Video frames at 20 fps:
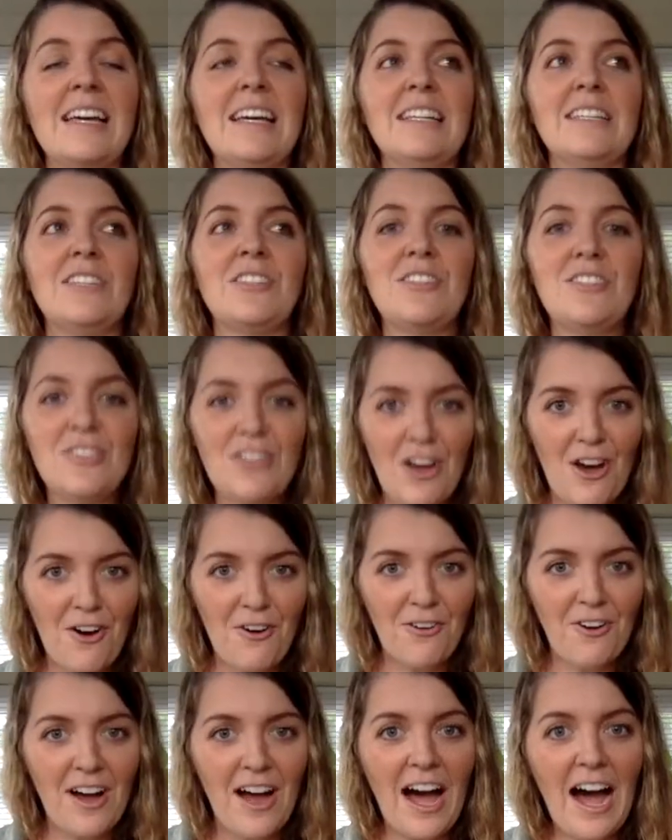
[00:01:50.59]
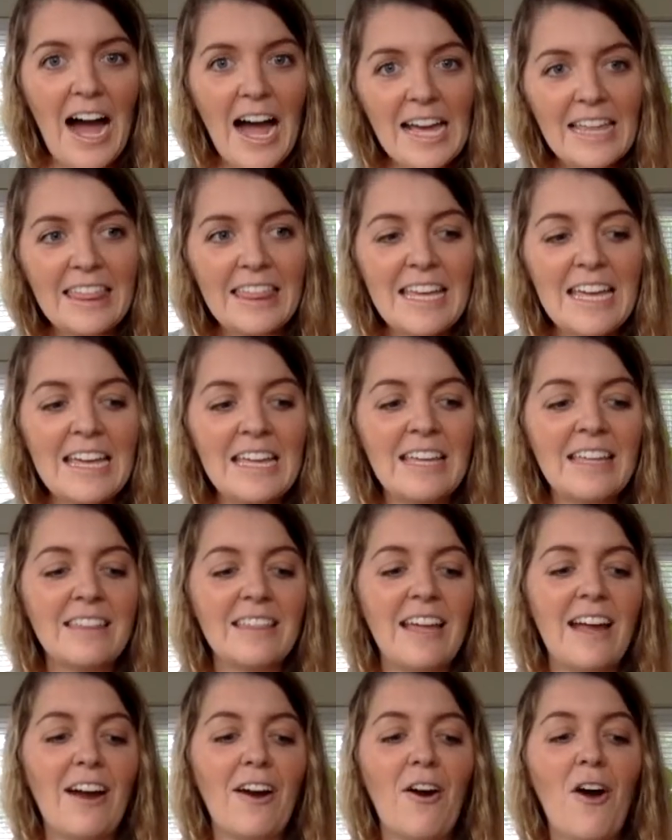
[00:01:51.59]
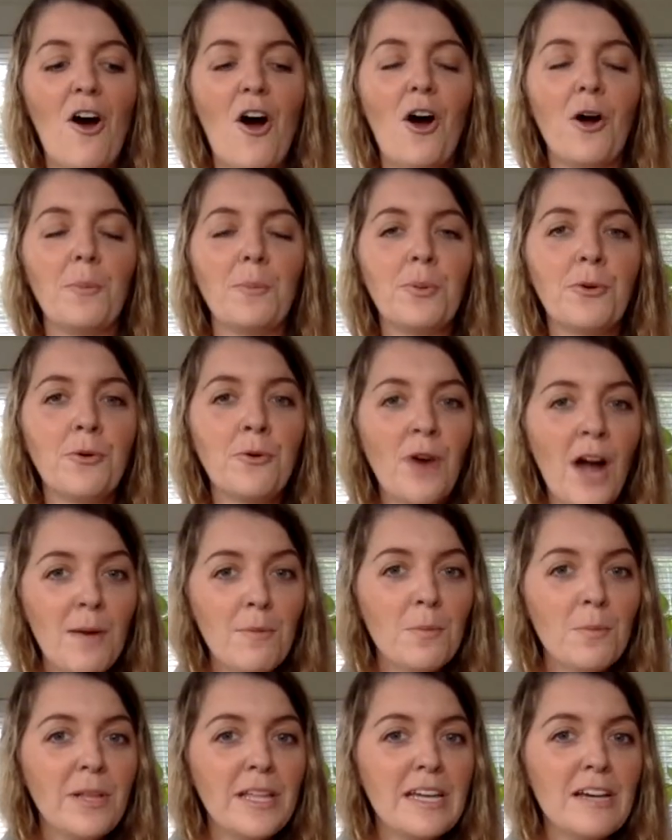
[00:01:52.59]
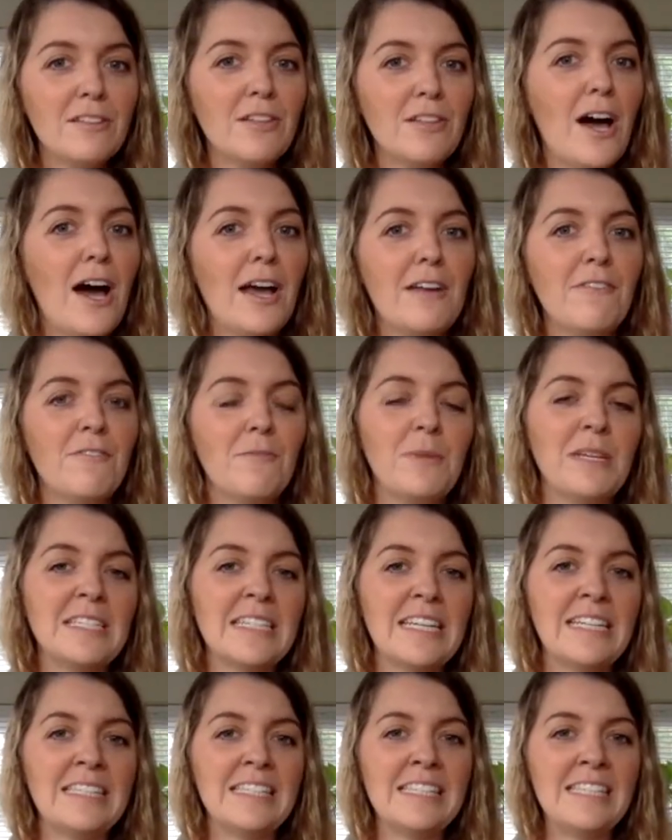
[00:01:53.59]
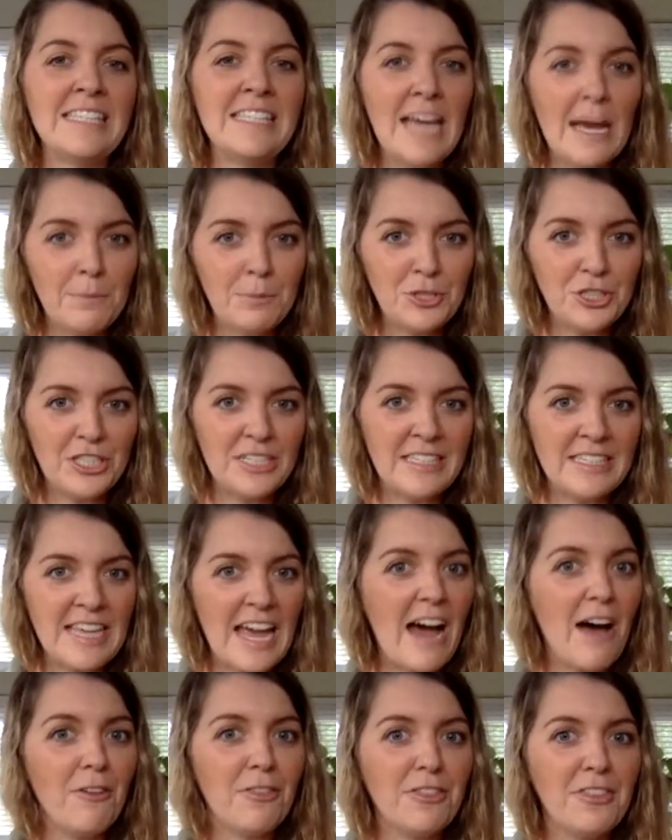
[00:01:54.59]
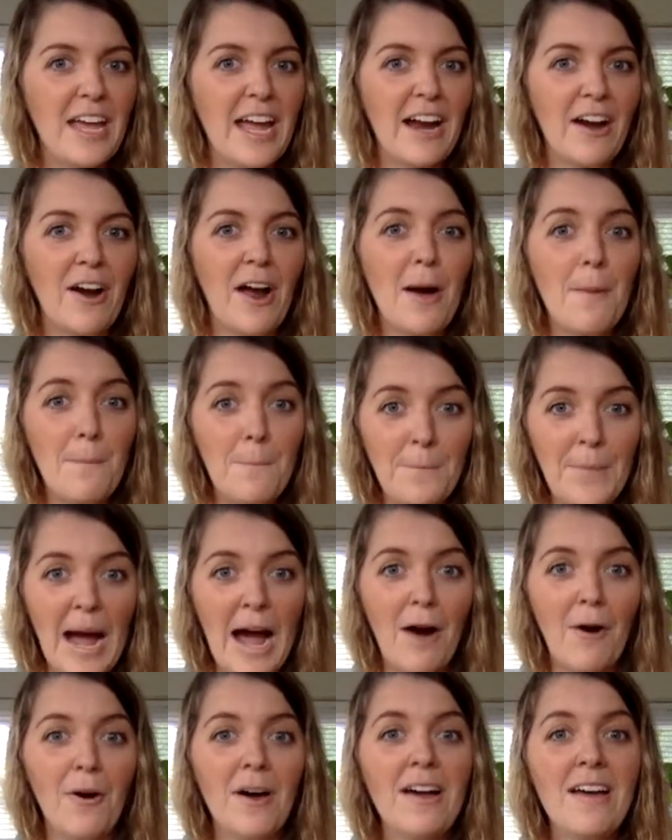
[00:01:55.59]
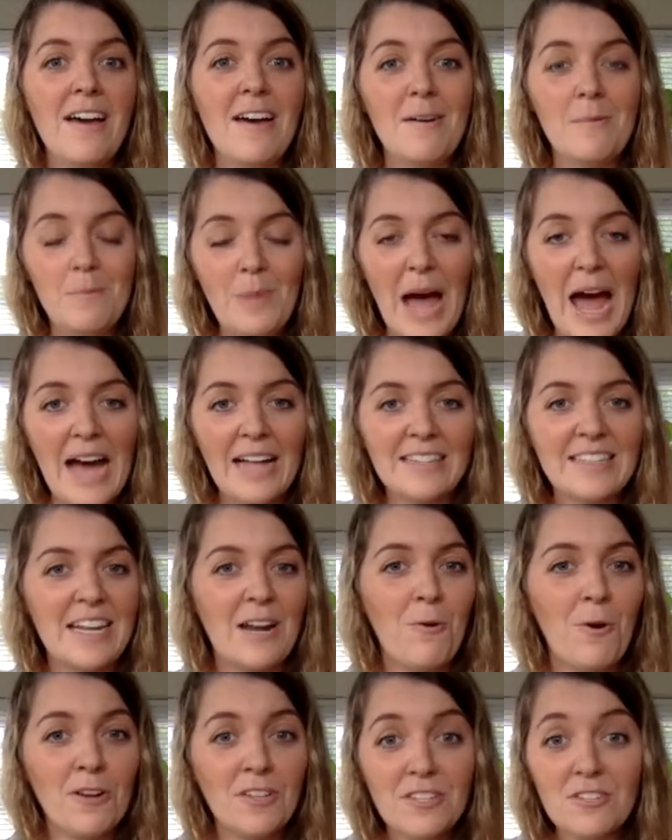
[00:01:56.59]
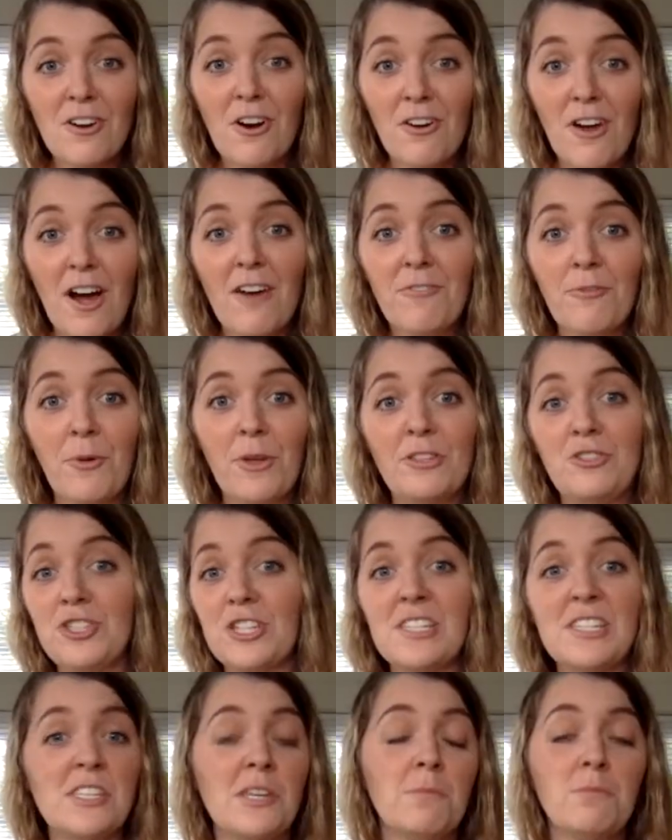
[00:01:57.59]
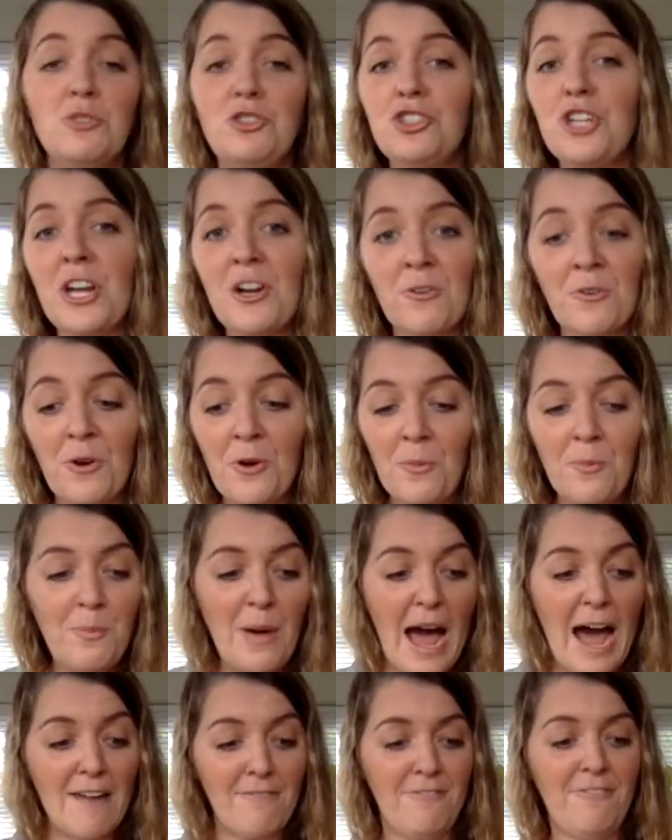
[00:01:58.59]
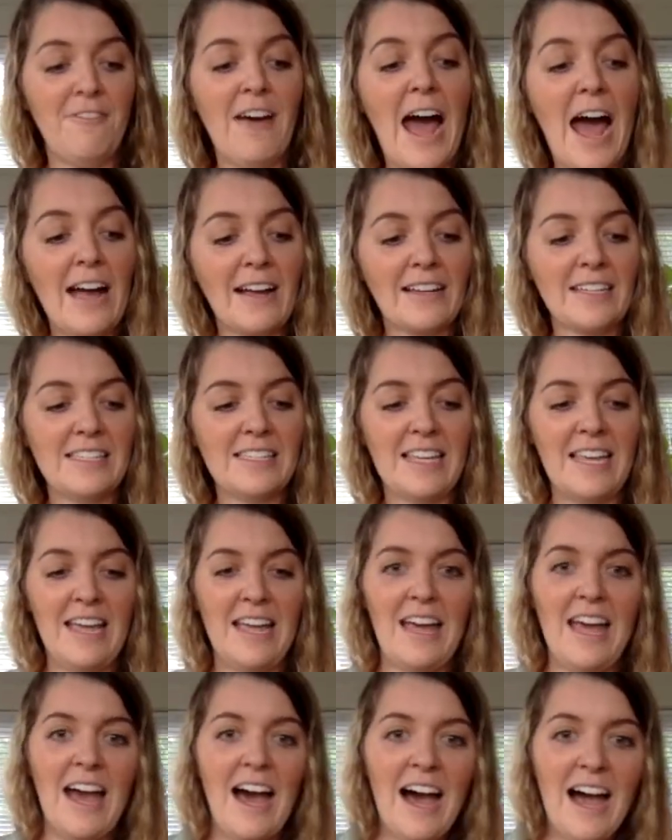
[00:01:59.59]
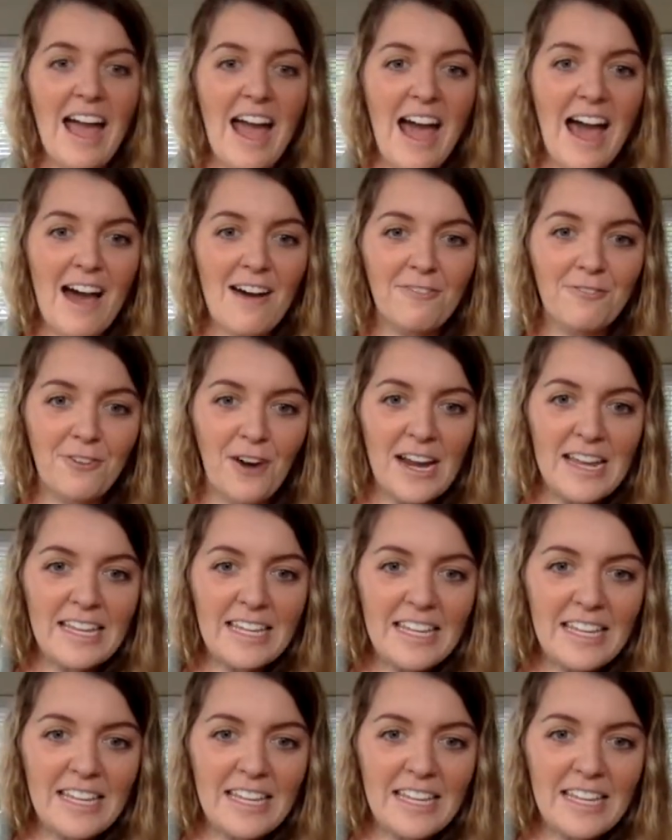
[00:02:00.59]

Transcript: So I think there are probably a lot of misconceptions out there about bats. And I want to start off with just some general bat facts. I have right